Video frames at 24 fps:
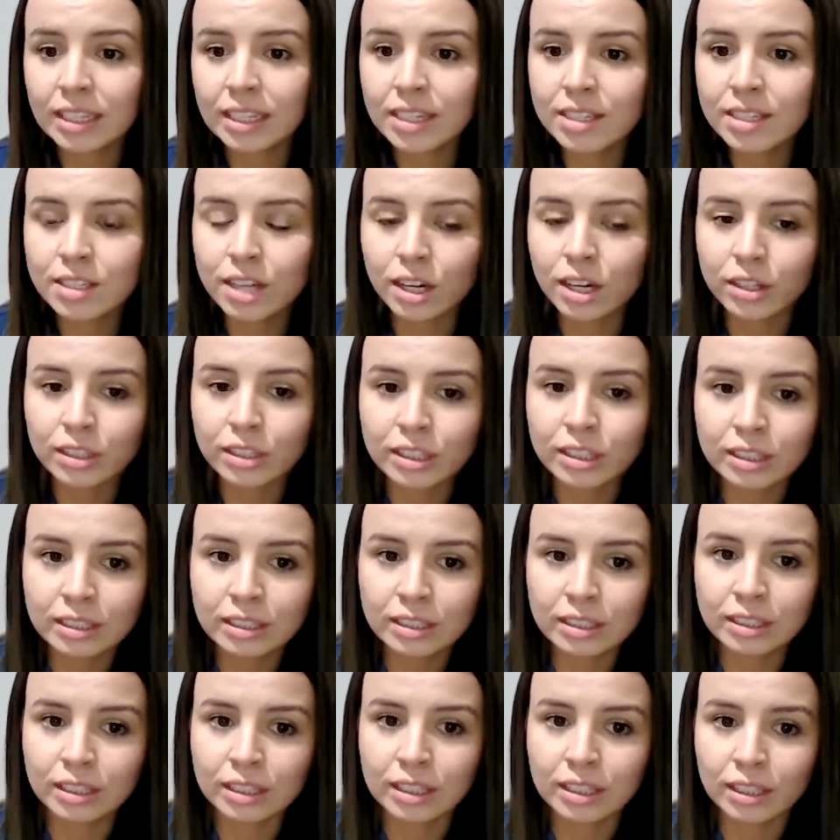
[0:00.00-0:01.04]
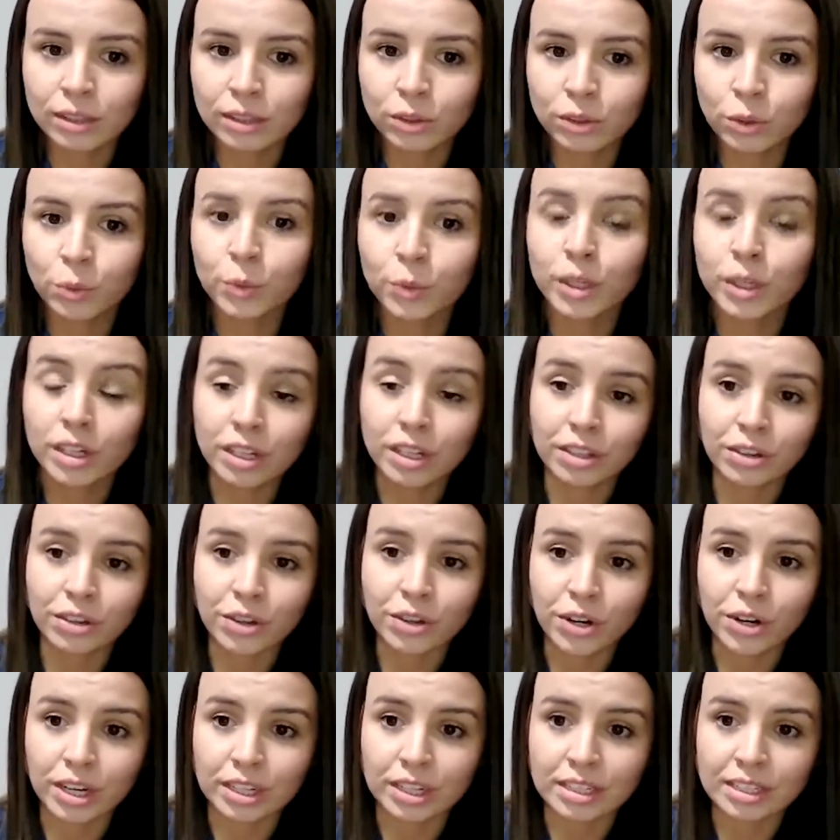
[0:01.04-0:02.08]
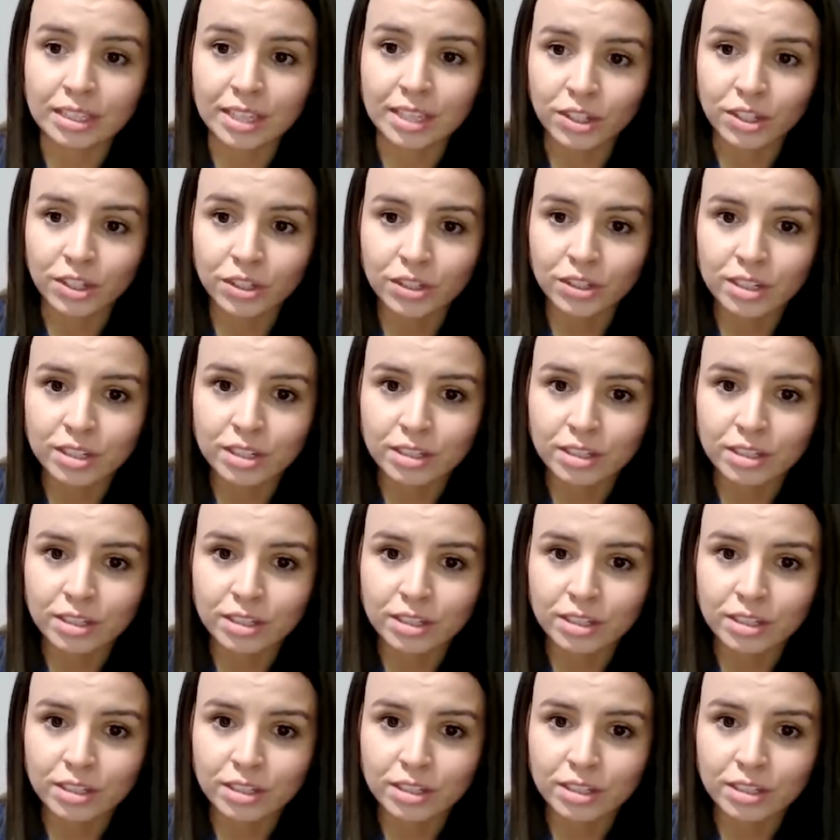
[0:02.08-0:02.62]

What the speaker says: I started to work in the organization.